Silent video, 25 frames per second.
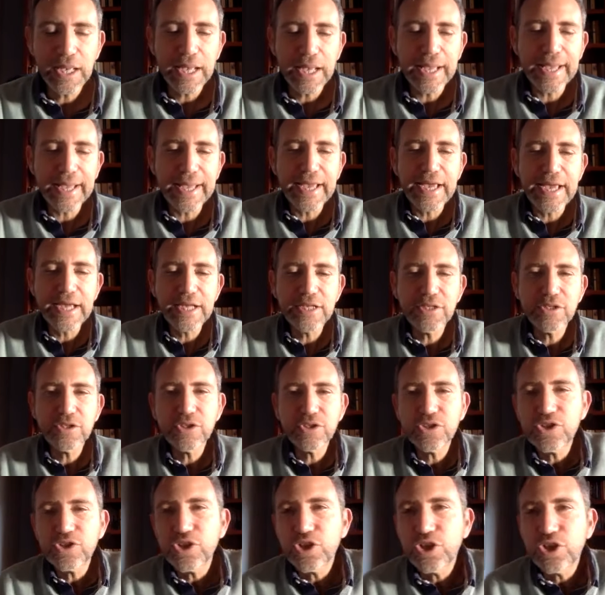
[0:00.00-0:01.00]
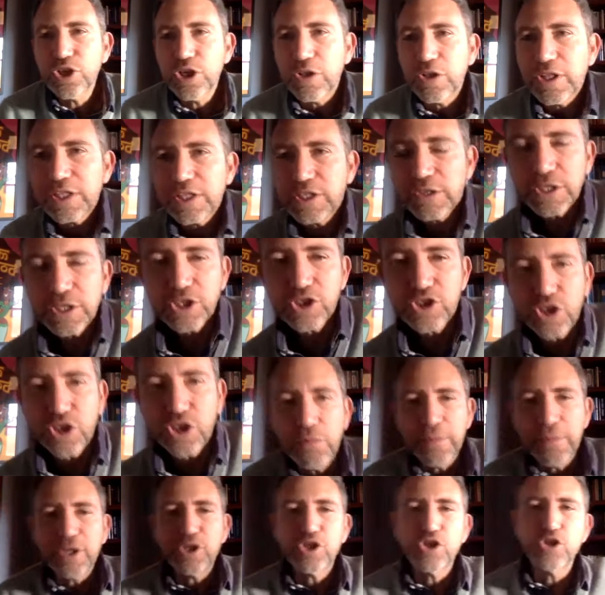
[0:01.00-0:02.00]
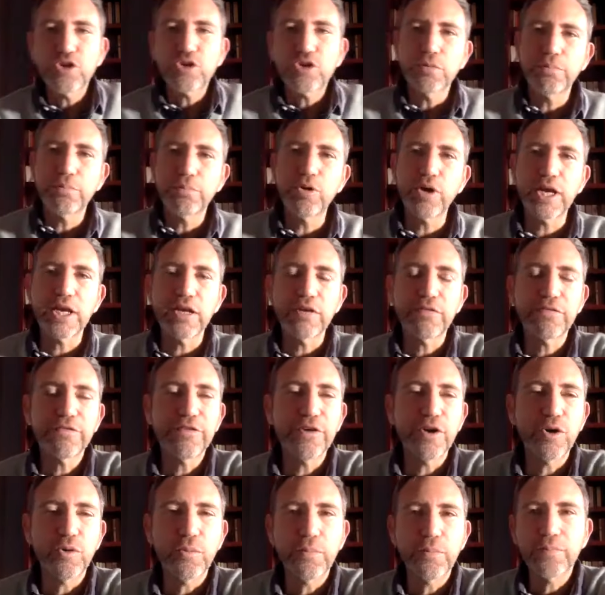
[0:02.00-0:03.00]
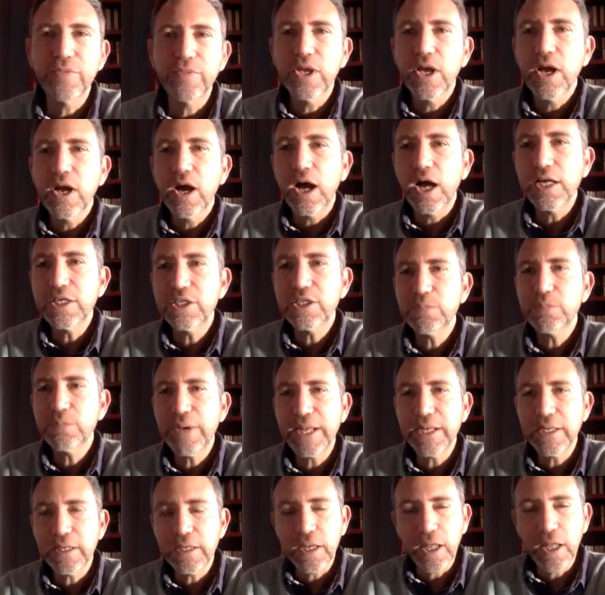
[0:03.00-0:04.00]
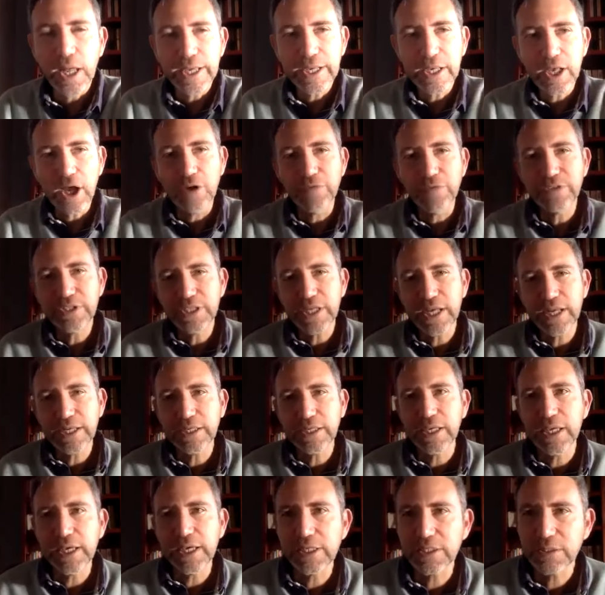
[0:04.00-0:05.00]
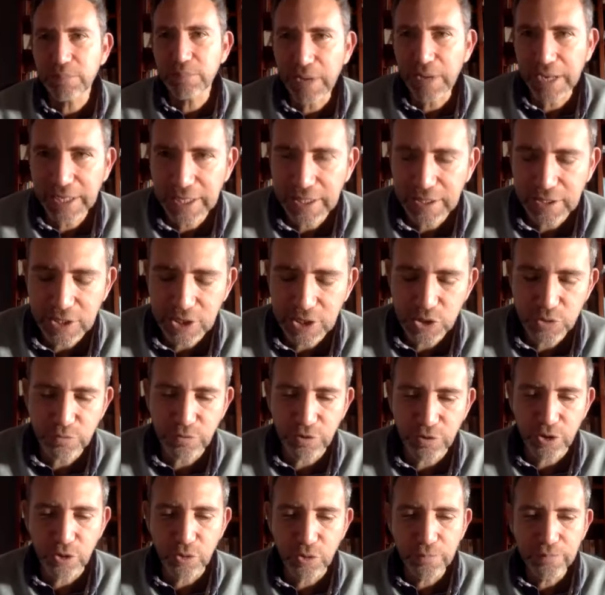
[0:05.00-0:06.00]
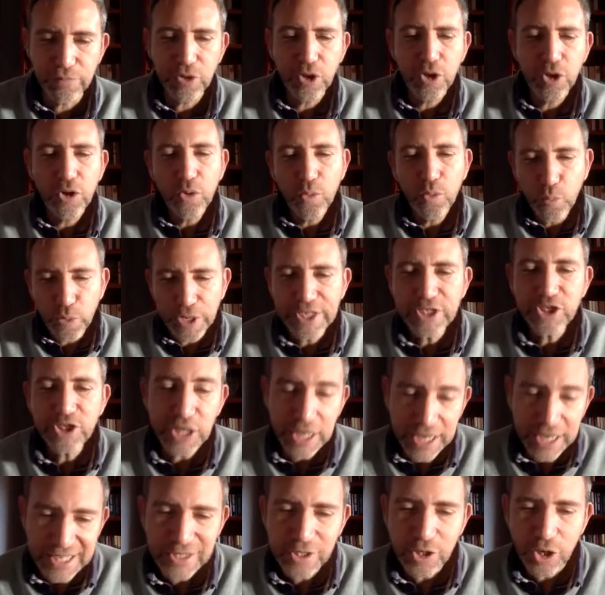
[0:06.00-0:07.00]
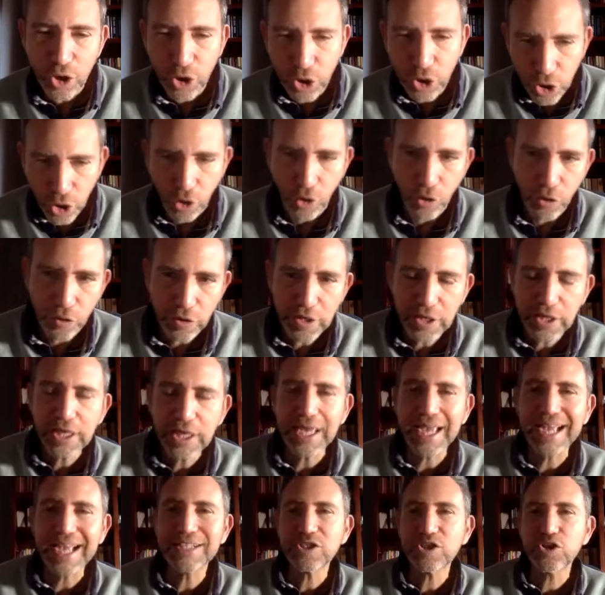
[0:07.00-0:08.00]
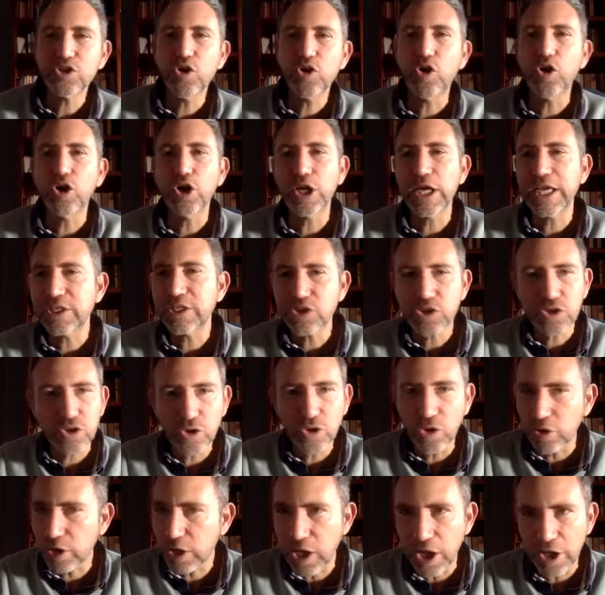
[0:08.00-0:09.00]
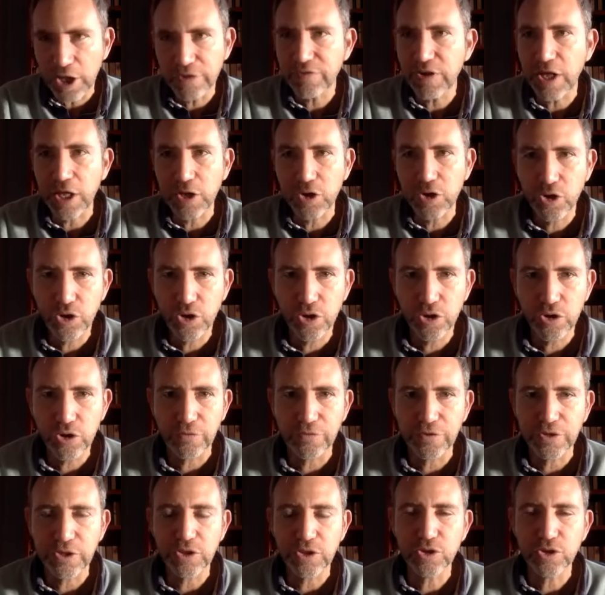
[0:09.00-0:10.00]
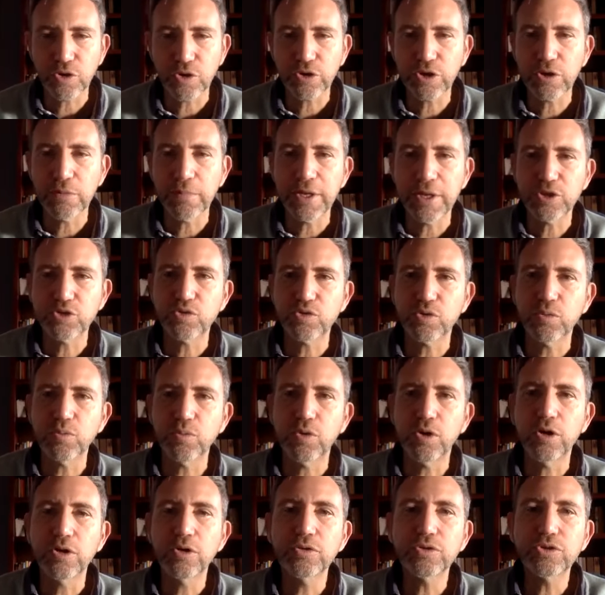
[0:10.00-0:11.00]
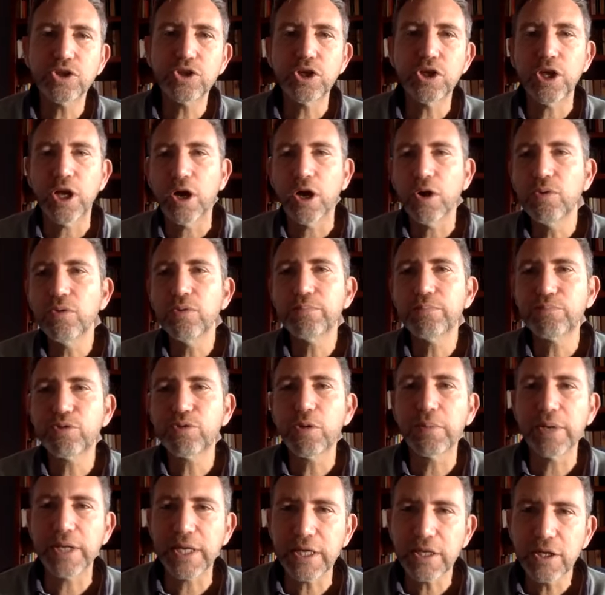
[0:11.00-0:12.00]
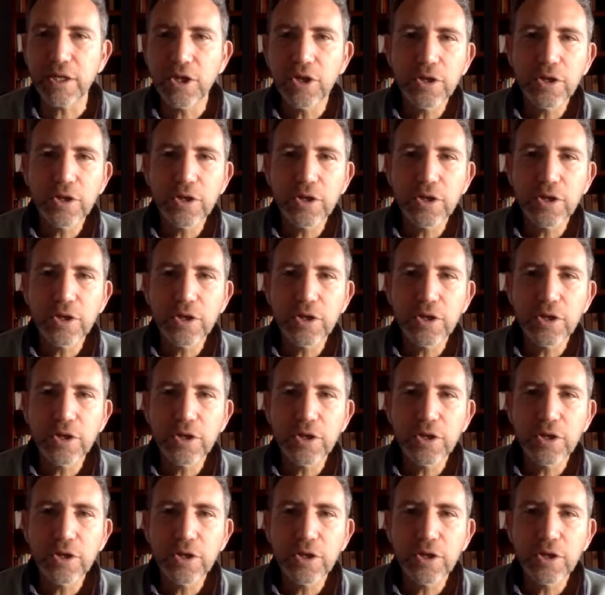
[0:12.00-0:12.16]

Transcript: And, you know, there's only so much you can put in a film. I spent like over 10 years making this film, which is long. It's not kind of unheard of in the documentary world, you know, probably